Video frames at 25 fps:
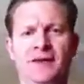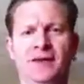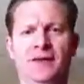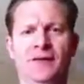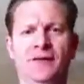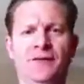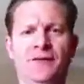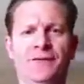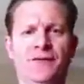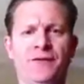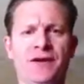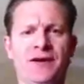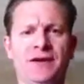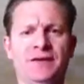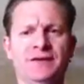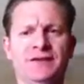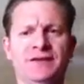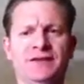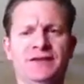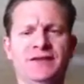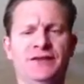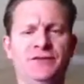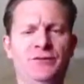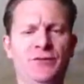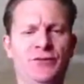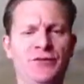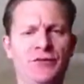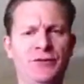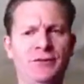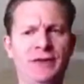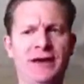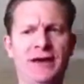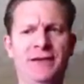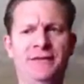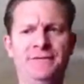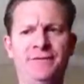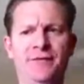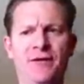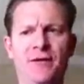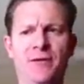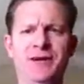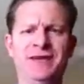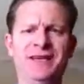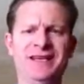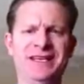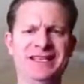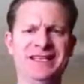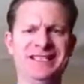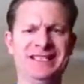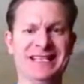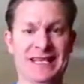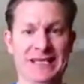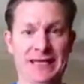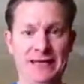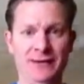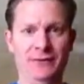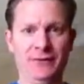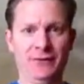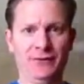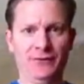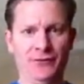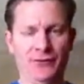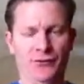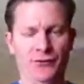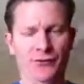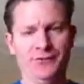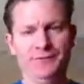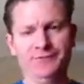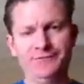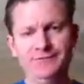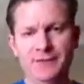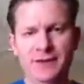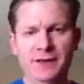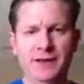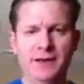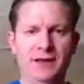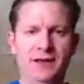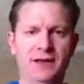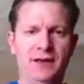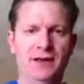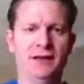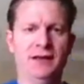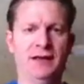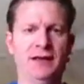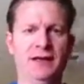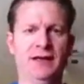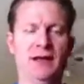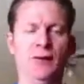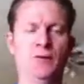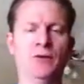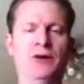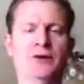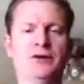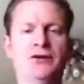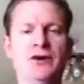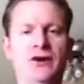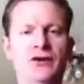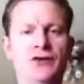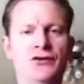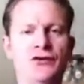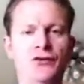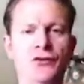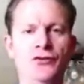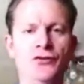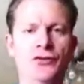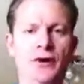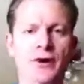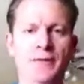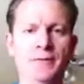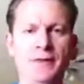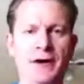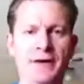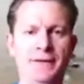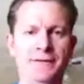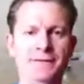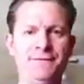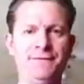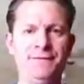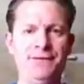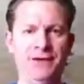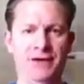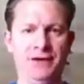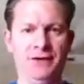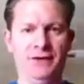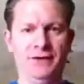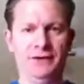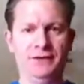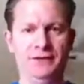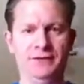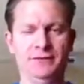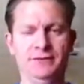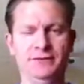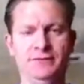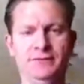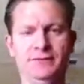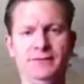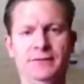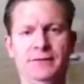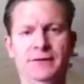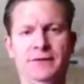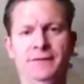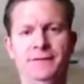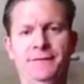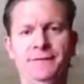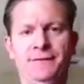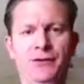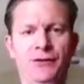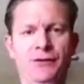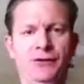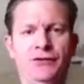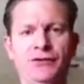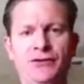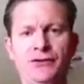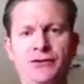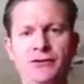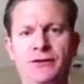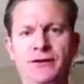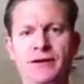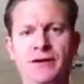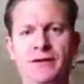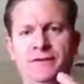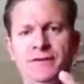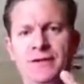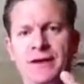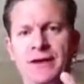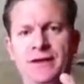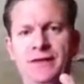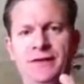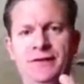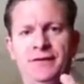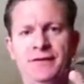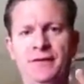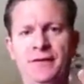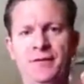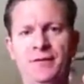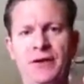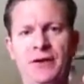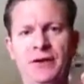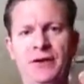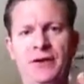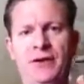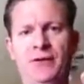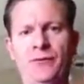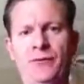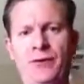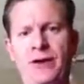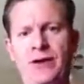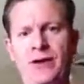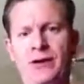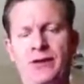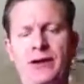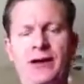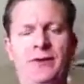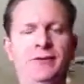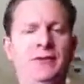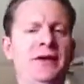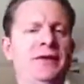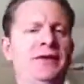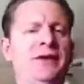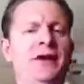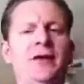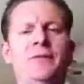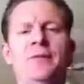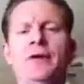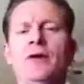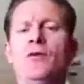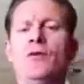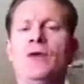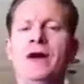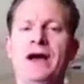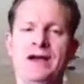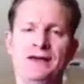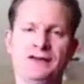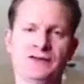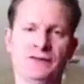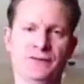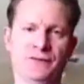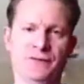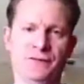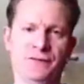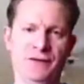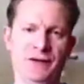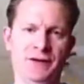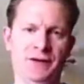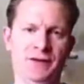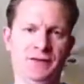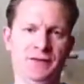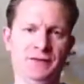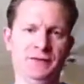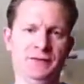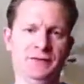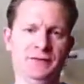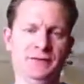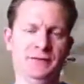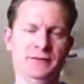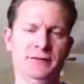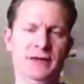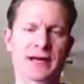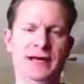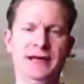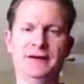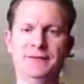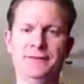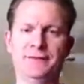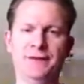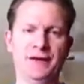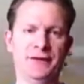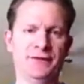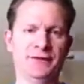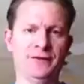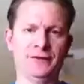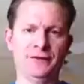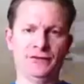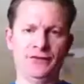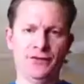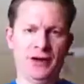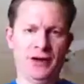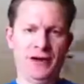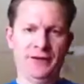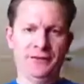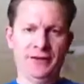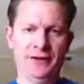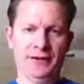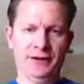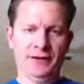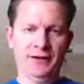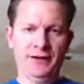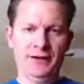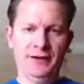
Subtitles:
Hello, friends. This is Music Man from his living room, and I want to talk to you about fear. Future events appearing real. I'm not talking about rational fear, like defensive driving.